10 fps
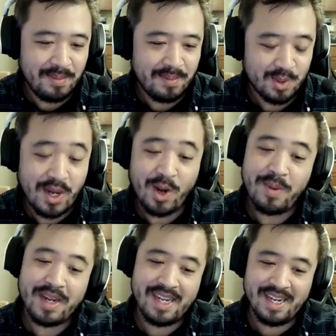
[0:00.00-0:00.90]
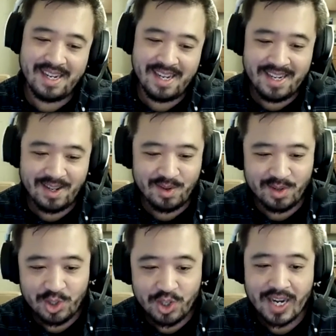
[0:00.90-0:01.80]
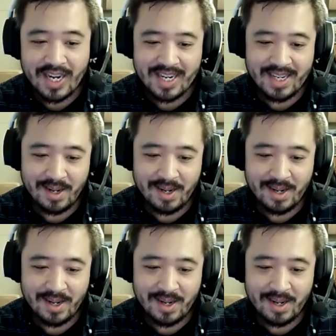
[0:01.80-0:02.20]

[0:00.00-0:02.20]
So I hope I get another shot at it,